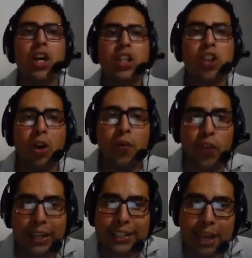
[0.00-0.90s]
So,
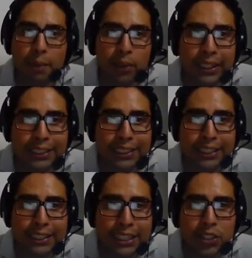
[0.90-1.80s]
for example, in
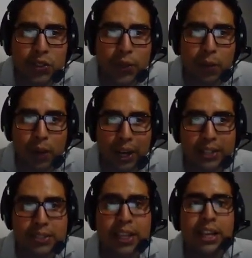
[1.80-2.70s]
these three
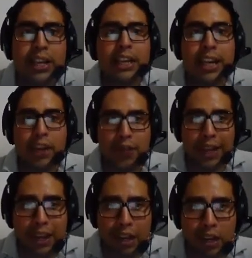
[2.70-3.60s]
ones, if
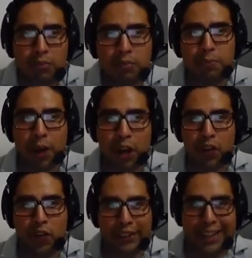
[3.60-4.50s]
they are part
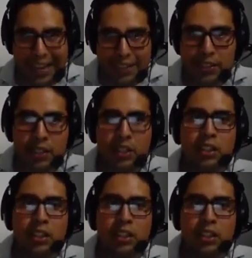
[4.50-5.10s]
of a task,